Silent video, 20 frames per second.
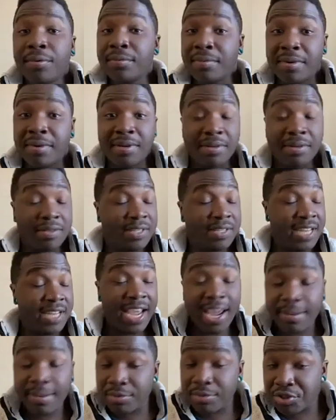damn sure
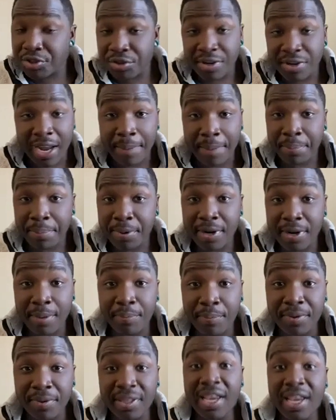not put up with
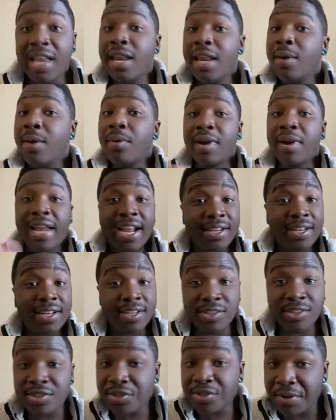anyone acting stupid with me.